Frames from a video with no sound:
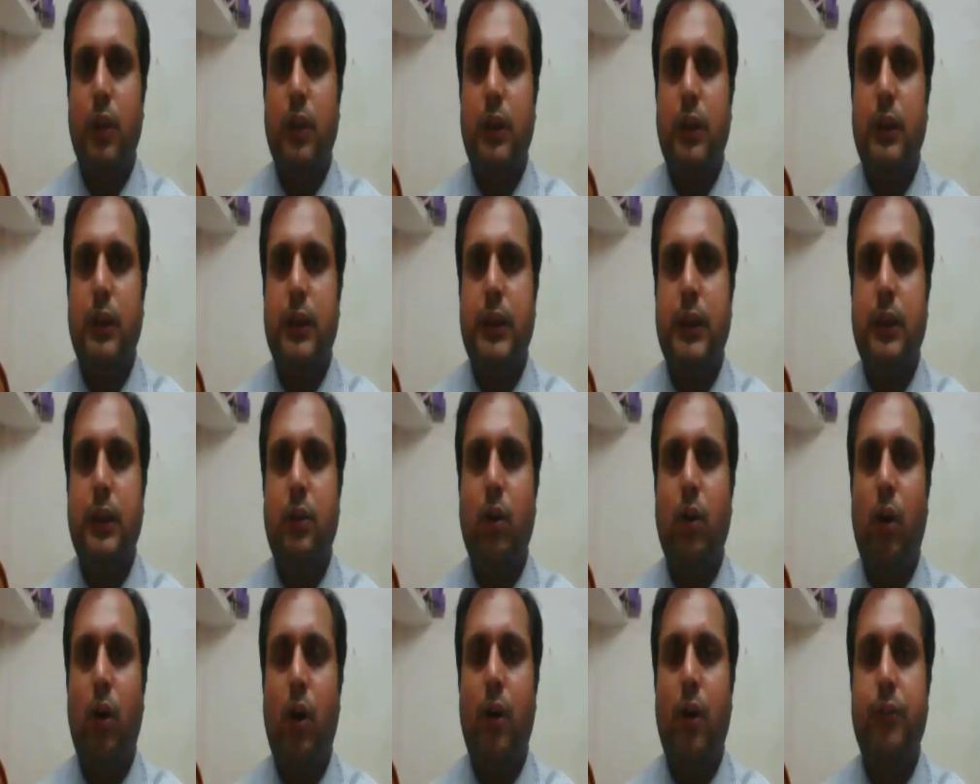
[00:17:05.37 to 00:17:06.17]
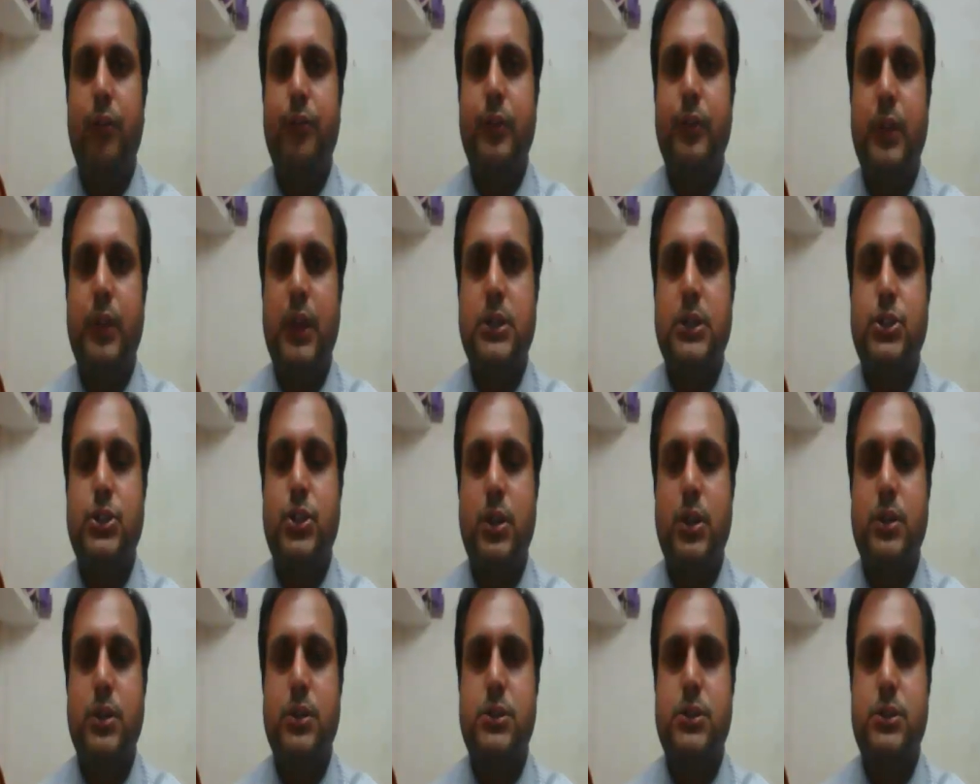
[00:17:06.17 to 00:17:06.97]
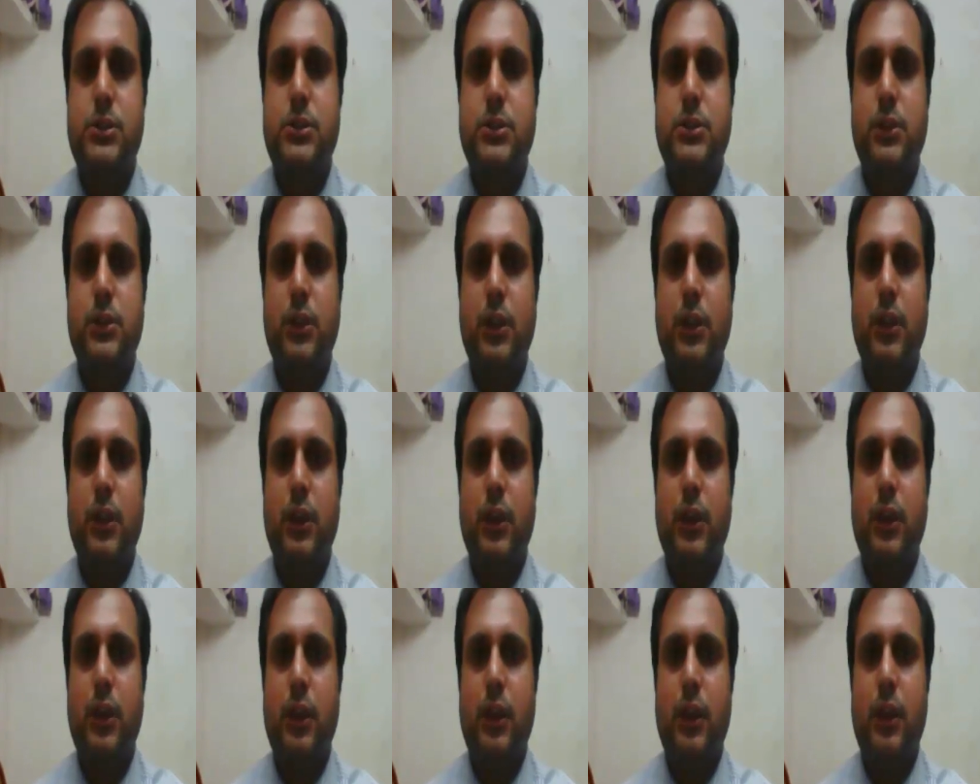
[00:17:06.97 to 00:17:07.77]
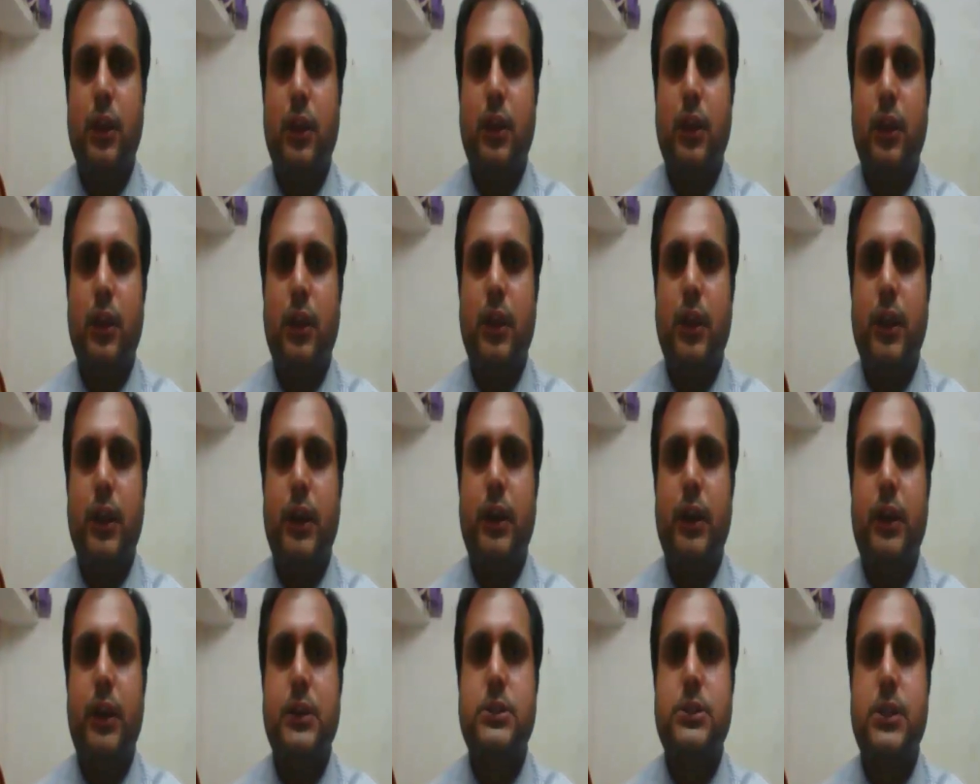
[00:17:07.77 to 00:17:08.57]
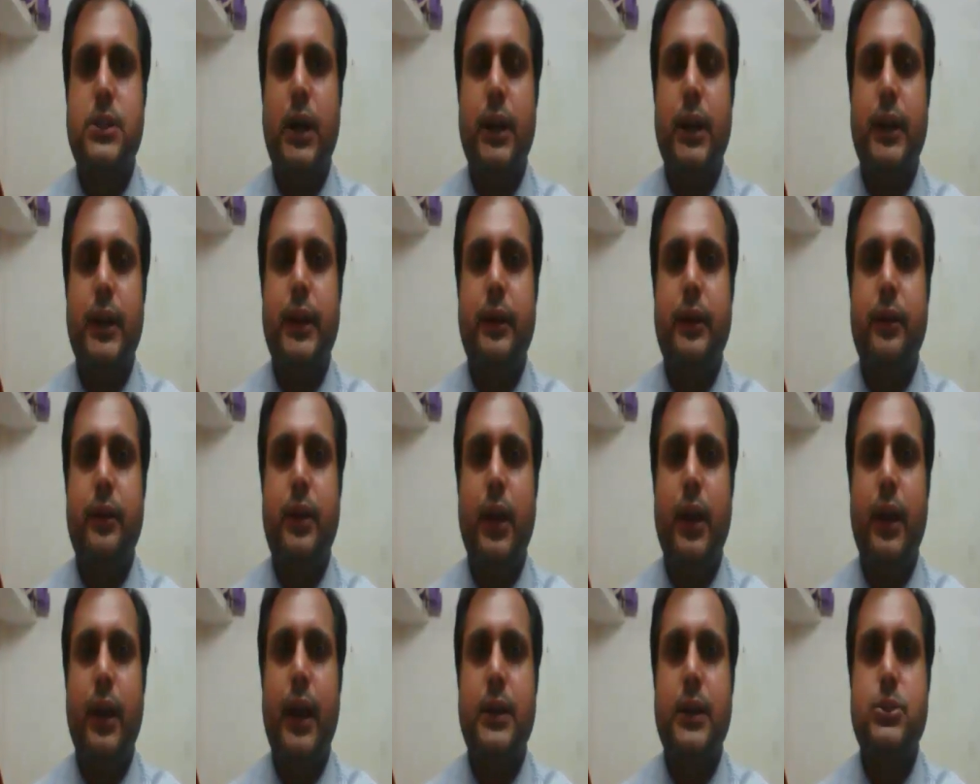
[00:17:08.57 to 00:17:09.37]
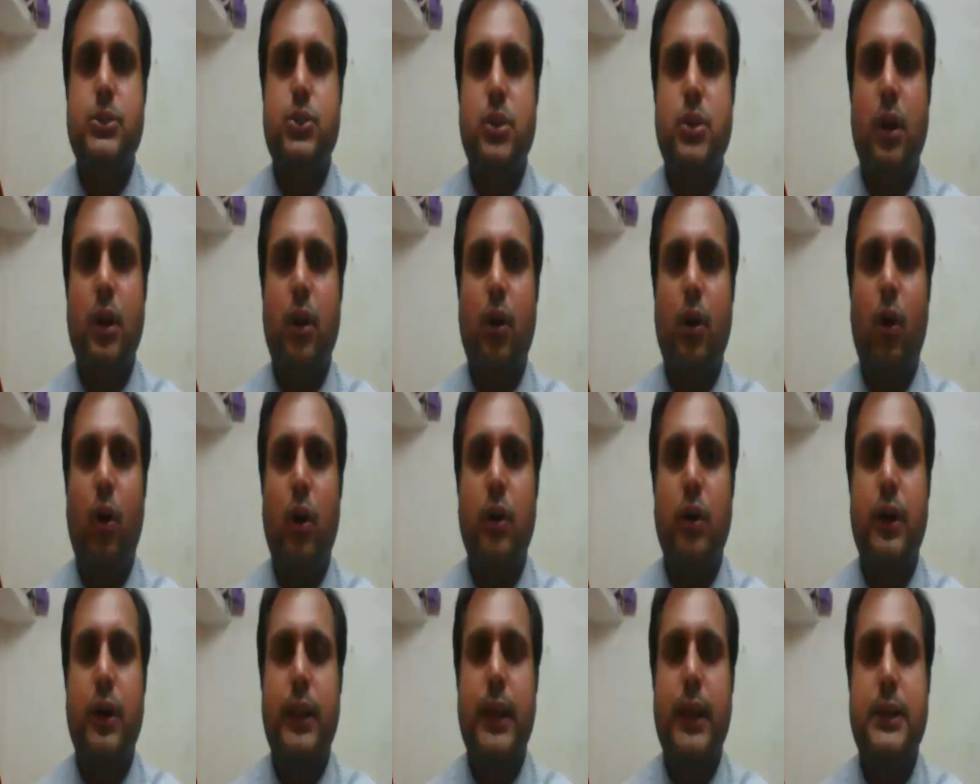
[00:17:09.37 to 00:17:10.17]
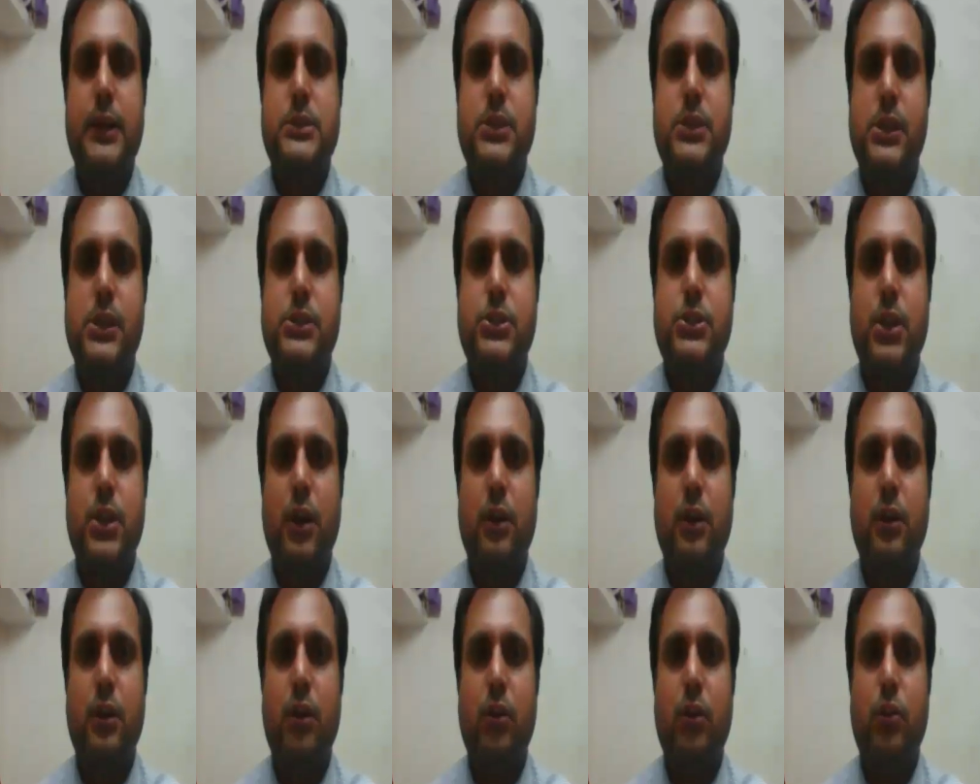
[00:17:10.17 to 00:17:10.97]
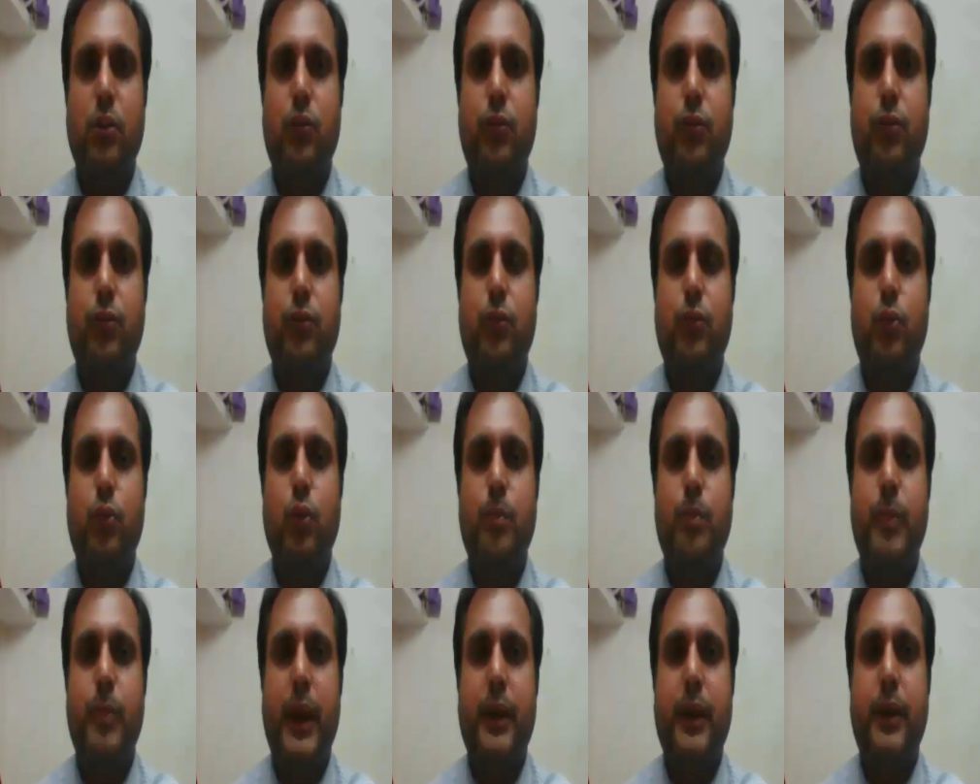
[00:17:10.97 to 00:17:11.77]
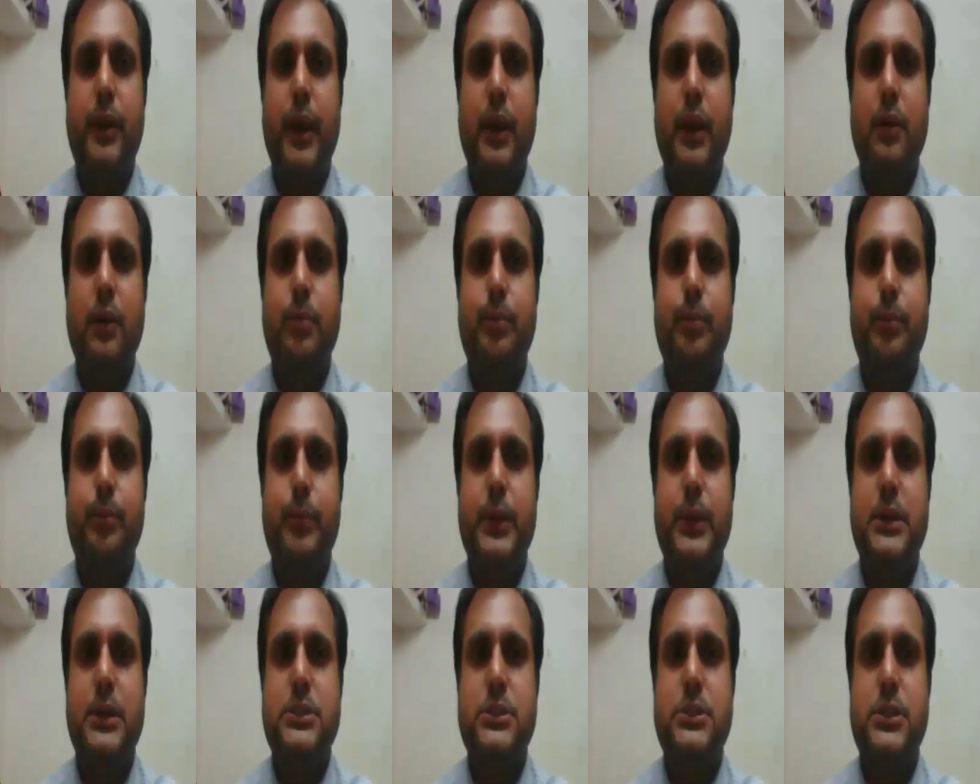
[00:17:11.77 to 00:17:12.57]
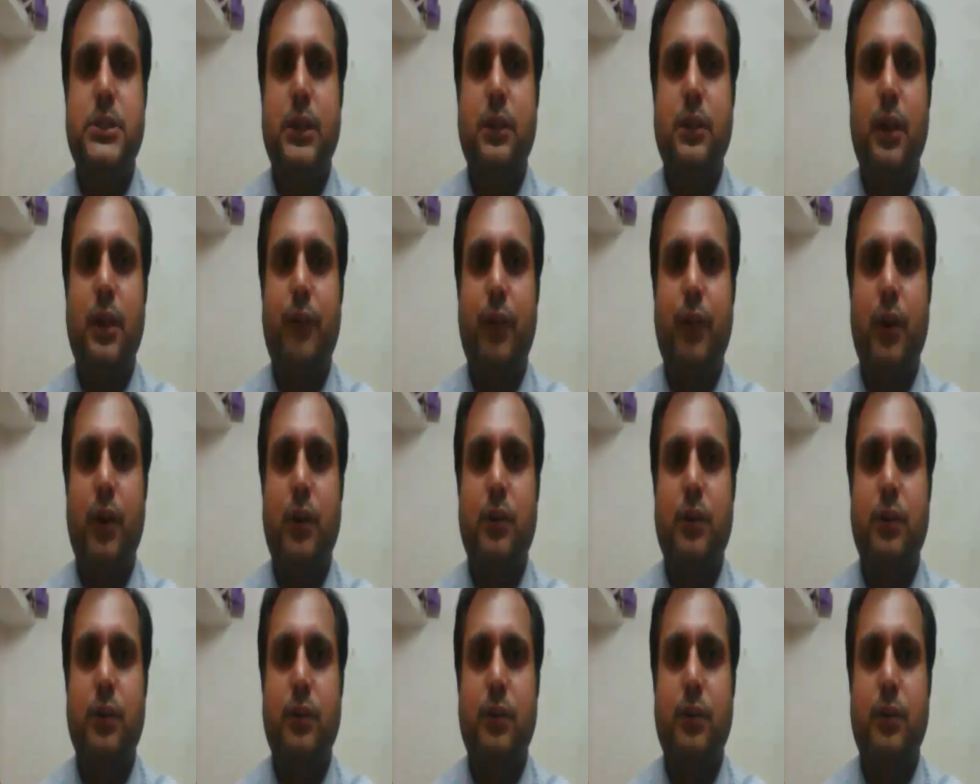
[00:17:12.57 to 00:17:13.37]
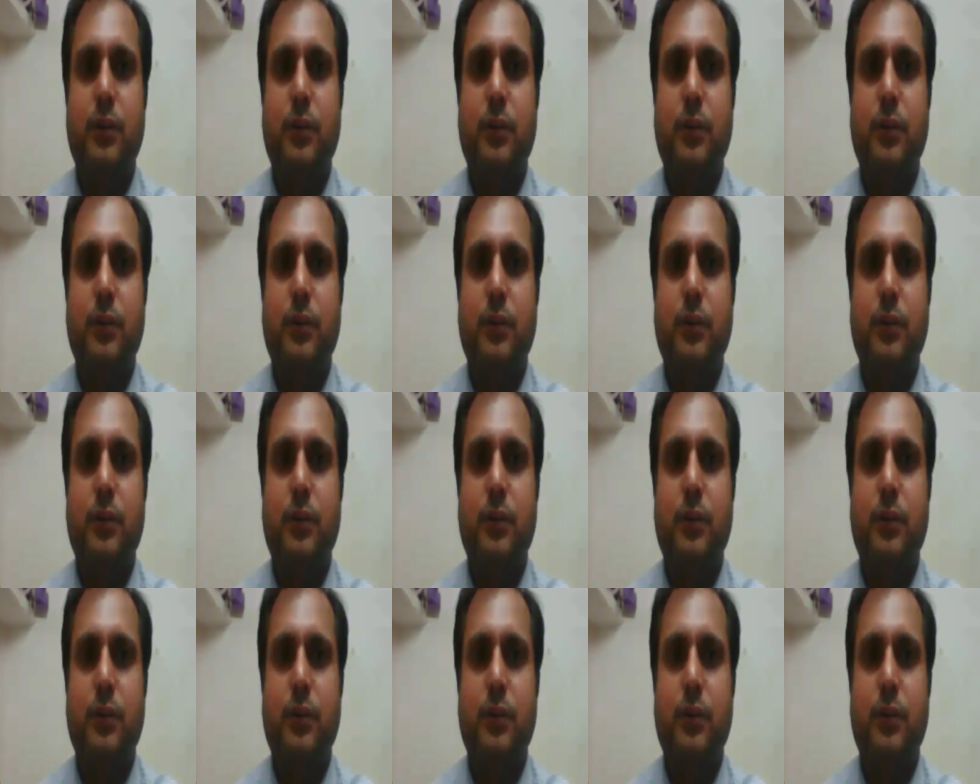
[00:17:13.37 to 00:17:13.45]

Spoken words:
League of Nations. It is an international organization to maintain peace in the world.